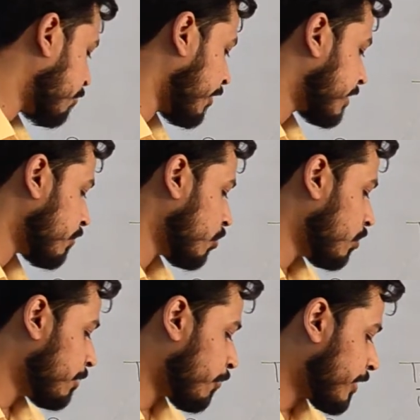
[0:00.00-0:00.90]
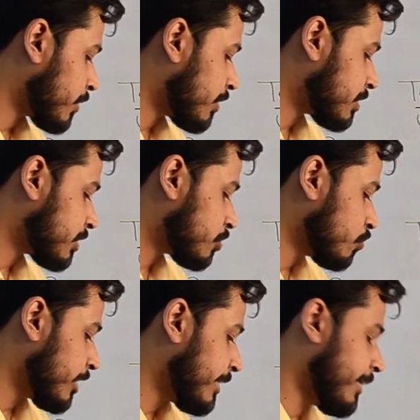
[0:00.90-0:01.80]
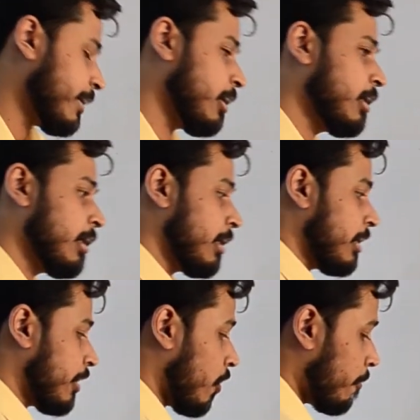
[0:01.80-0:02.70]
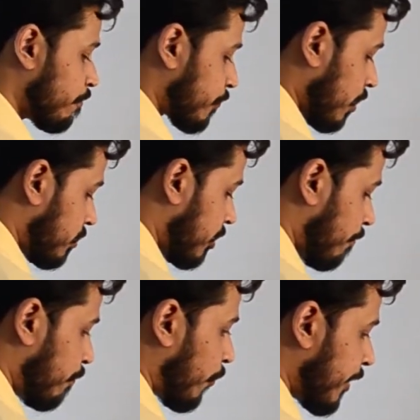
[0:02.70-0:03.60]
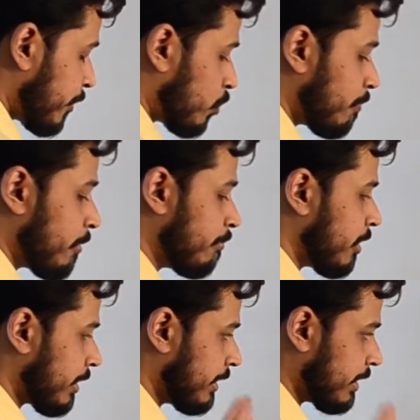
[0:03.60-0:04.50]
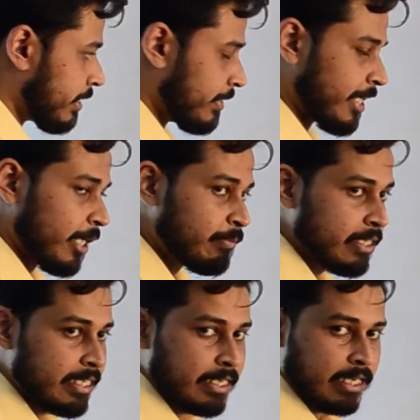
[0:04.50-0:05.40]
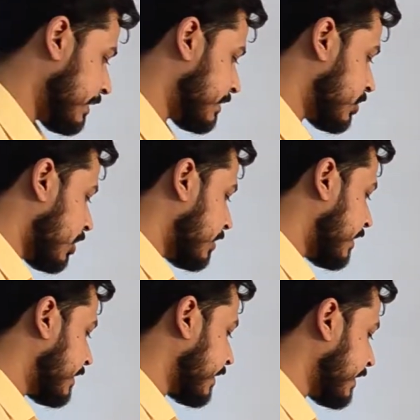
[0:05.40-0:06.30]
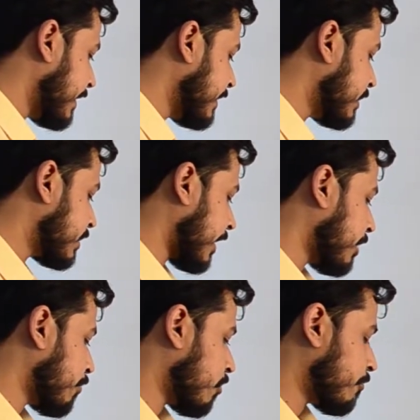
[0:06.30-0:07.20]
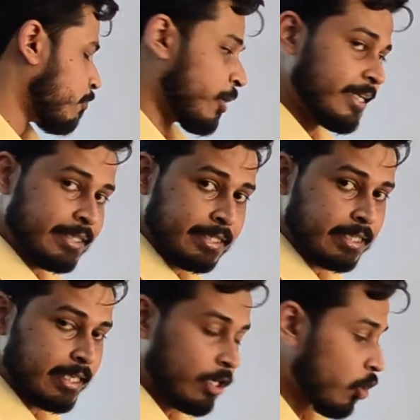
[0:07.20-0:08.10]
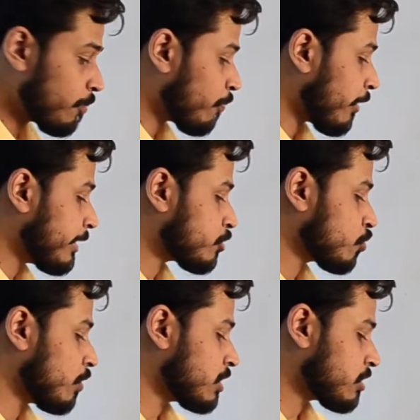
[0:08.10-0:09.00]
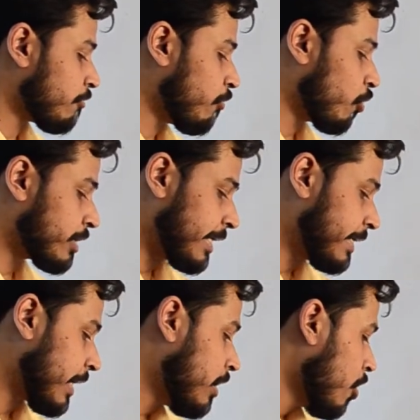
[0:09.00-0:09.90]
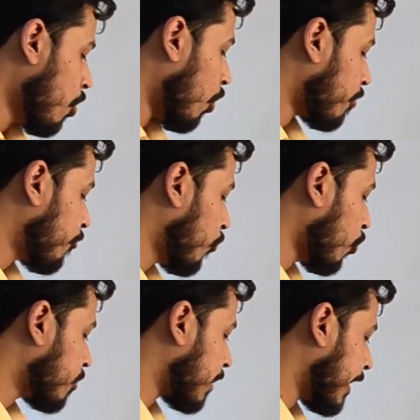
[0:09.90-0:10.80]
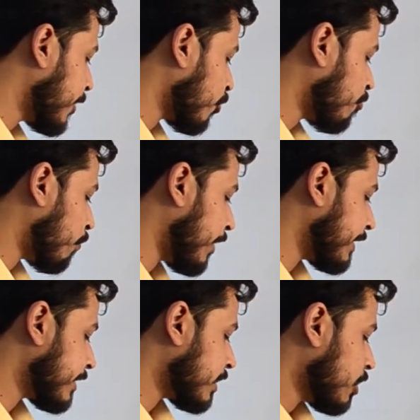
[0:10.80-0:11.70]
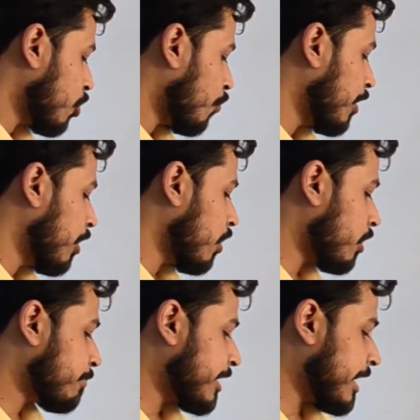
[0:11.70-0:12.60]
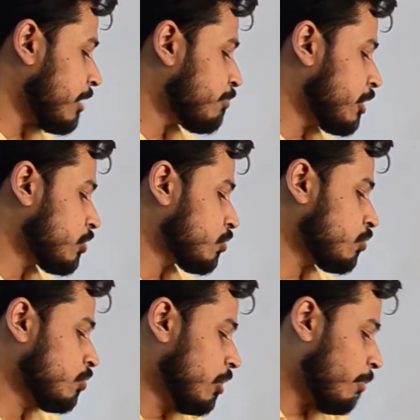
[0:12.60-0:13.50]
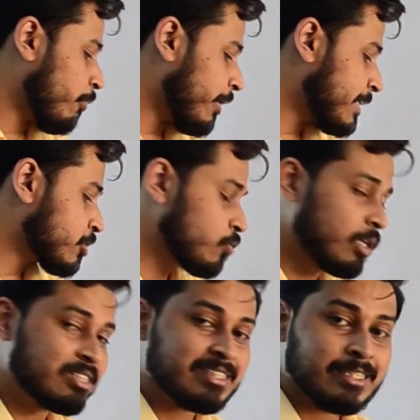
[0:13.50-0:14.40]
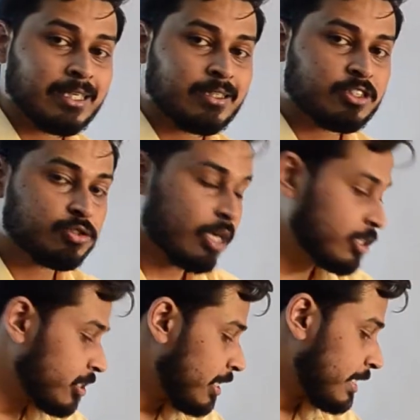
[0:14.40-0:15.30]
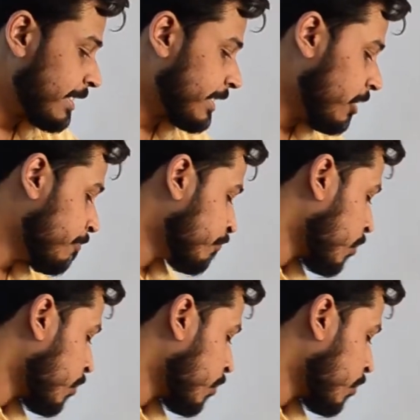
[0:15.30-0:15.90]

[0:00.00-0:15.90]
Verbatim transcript: pointer will only point towards the student data. Now, the point to remember here in typed data is that int type of pointer cannot point towards the float data, or float kind of pointer will not be able to point towards the structural data,